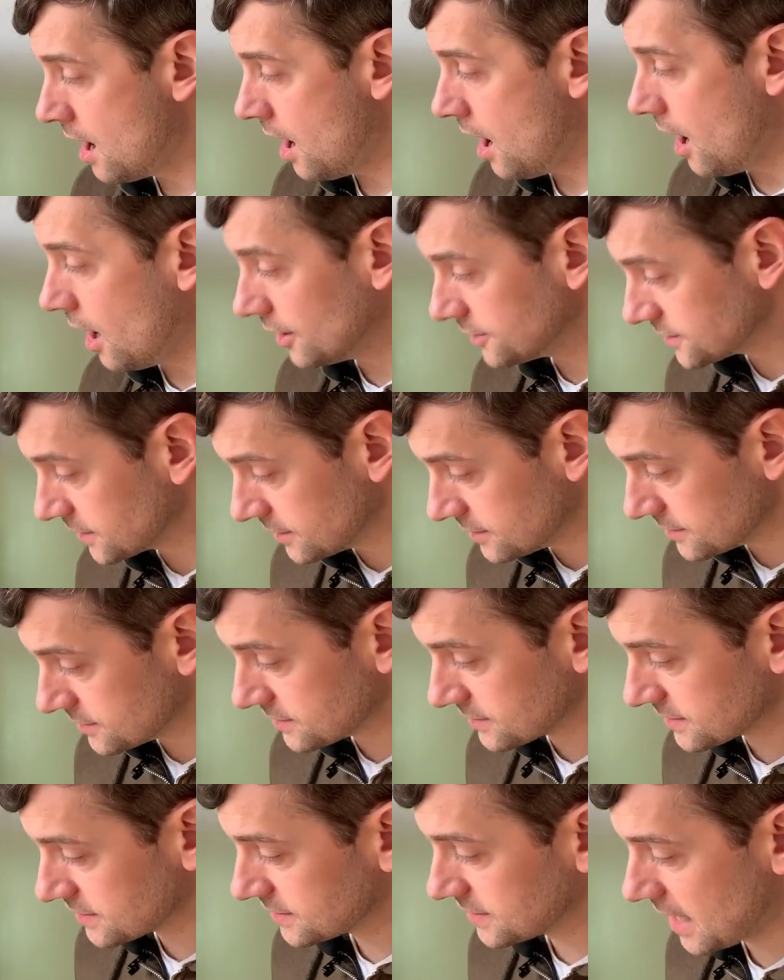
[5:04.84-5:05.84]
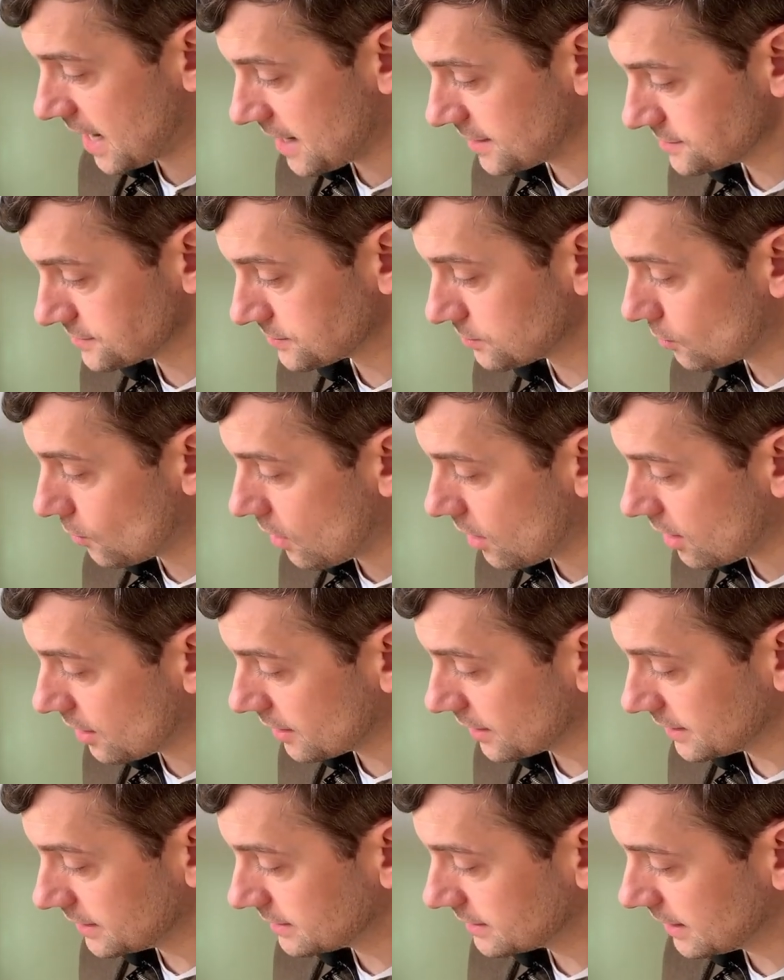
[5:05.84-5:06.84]
I don't understand
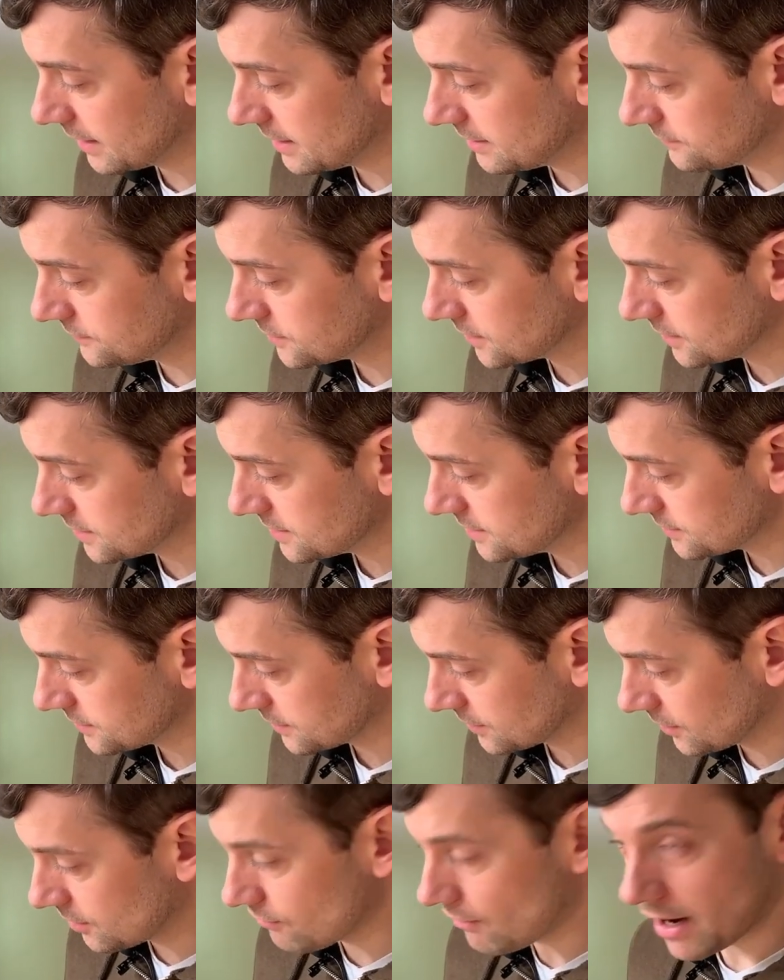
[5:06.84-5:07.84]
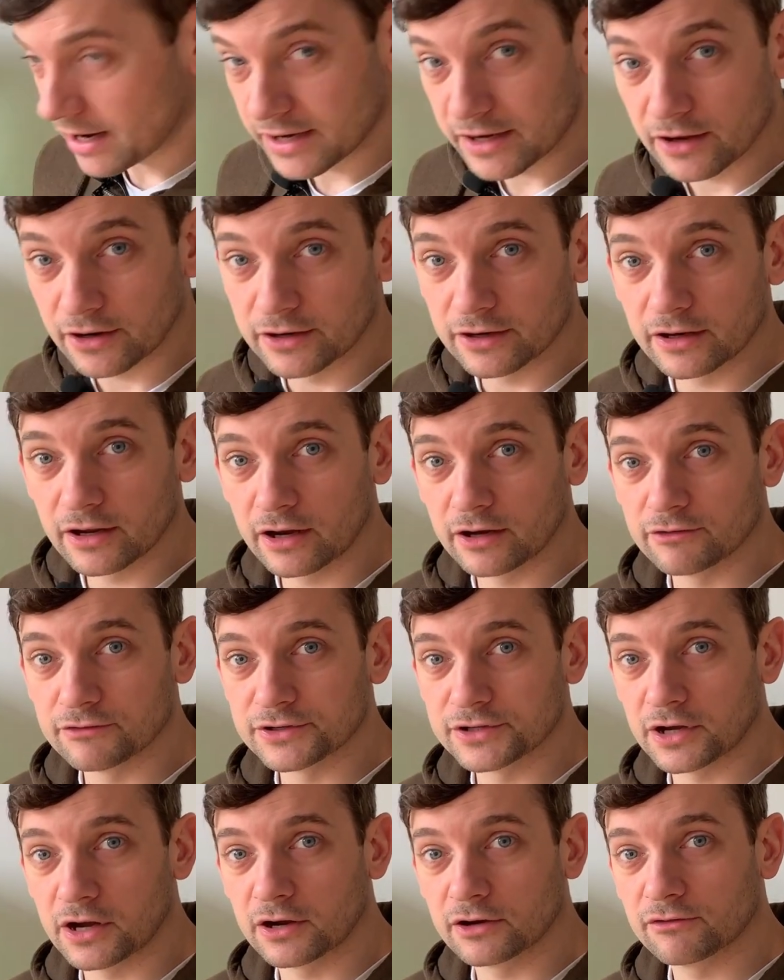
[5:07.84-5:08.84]
why they've done it as a grey kind of colour, a
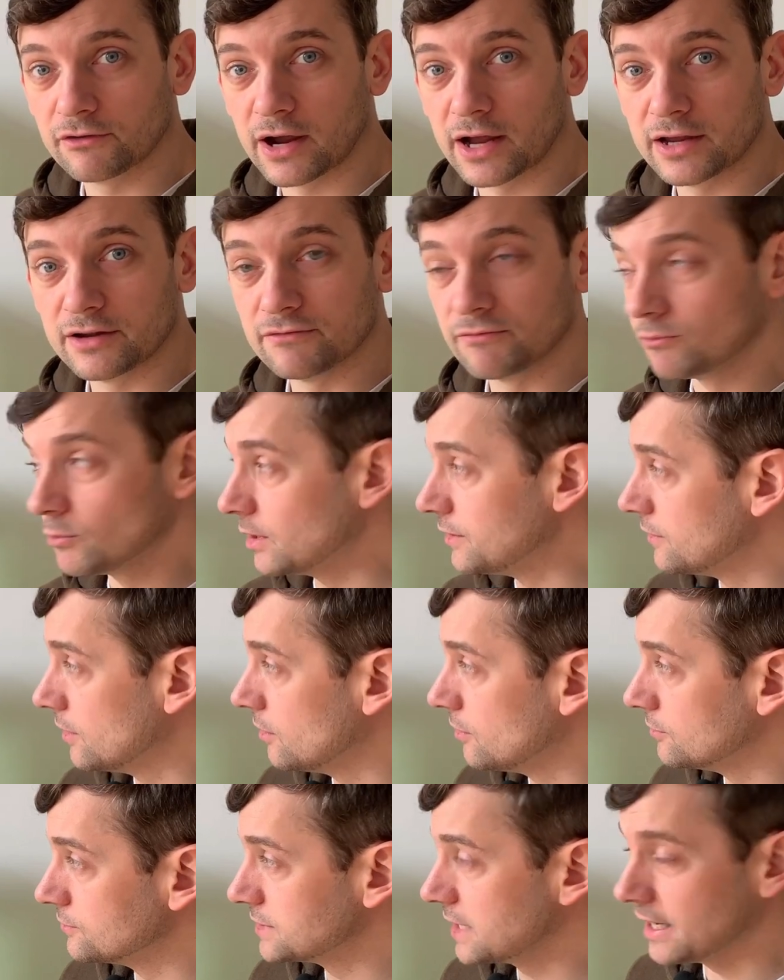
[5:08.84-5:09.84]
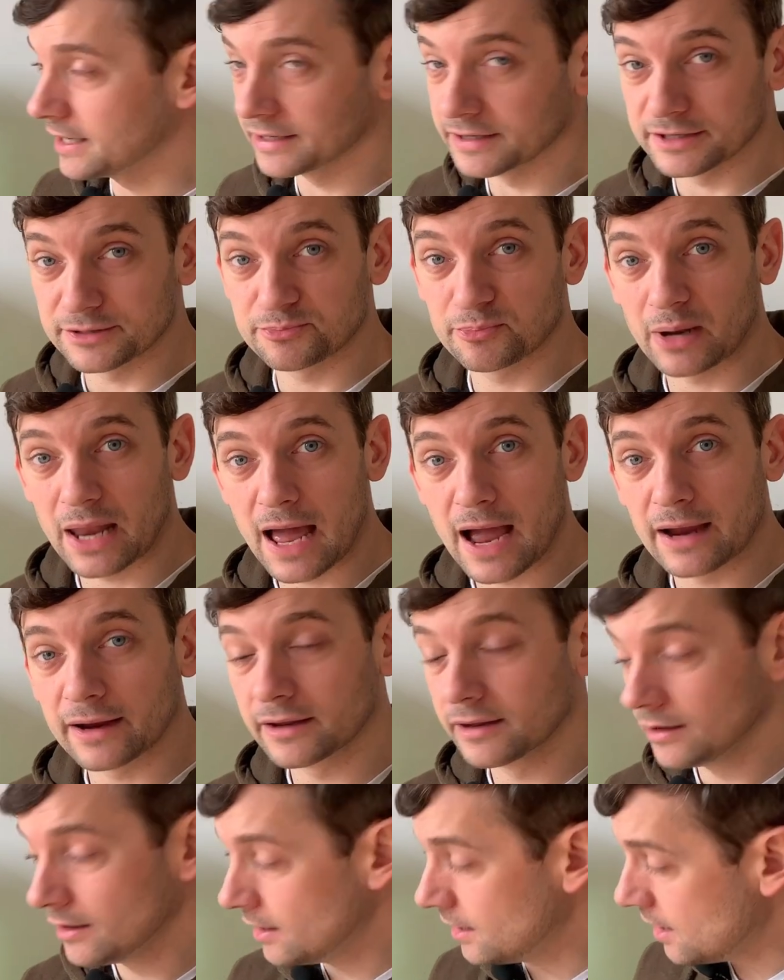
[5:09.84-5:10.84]
dark grey, when the whole tank is
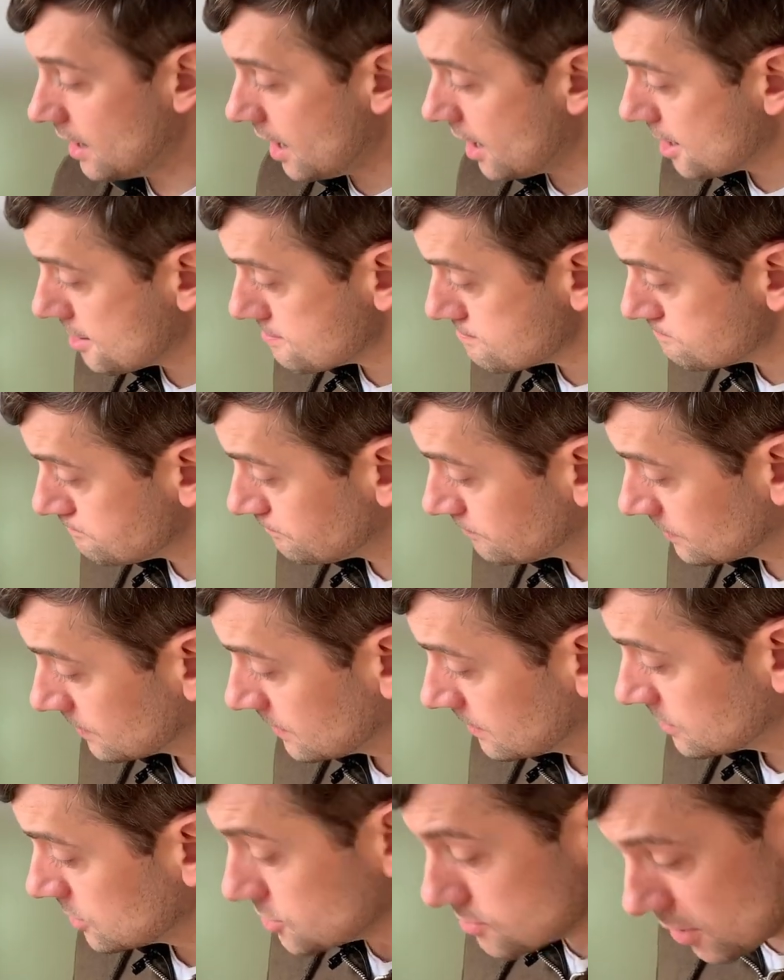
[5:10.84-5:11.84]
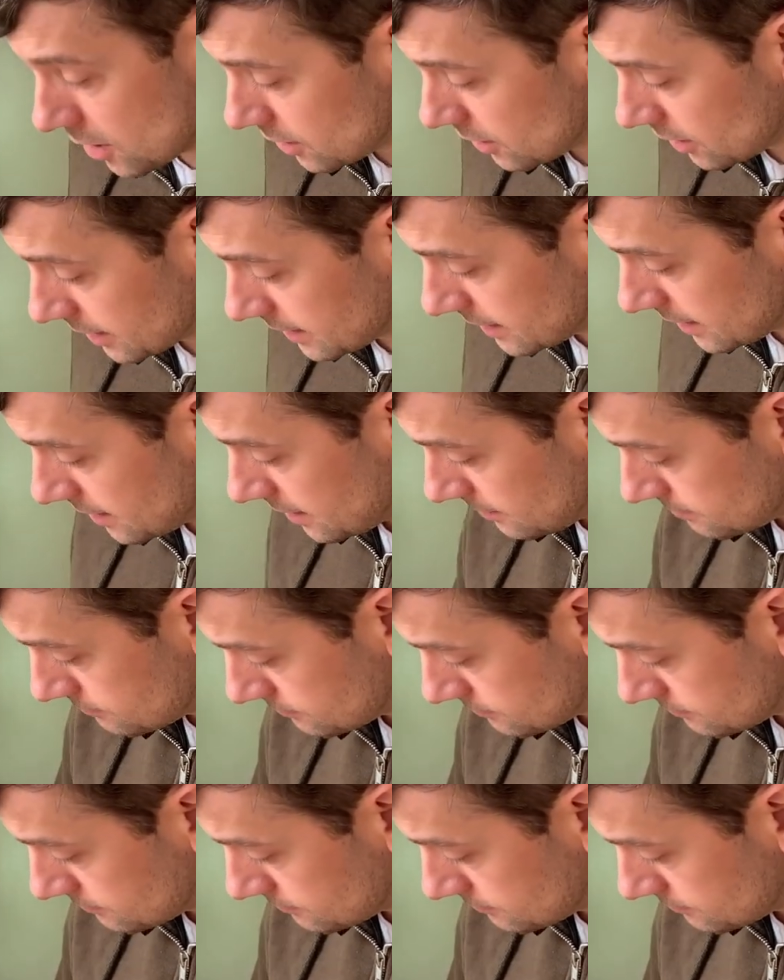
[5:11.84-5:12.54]
black. You might like it.